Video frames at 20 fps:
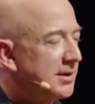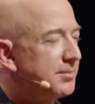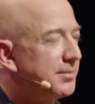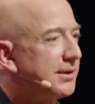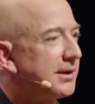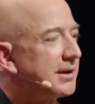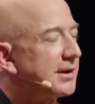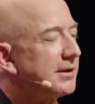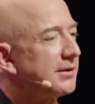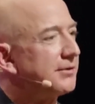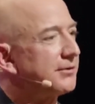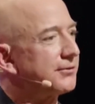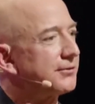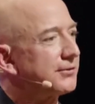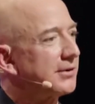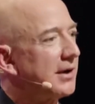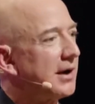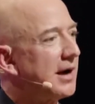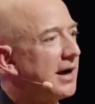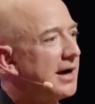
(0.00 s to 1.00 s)

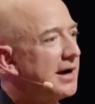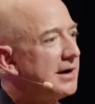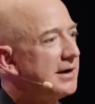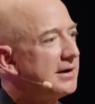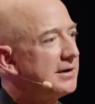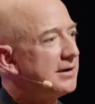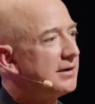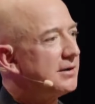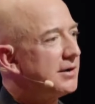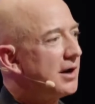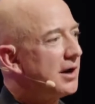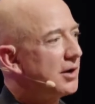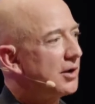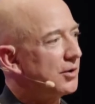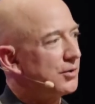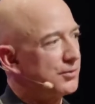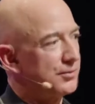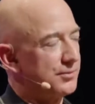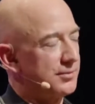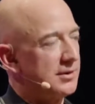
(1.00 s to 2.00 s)
because I
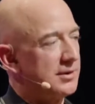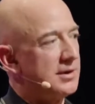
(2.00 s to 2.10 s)
know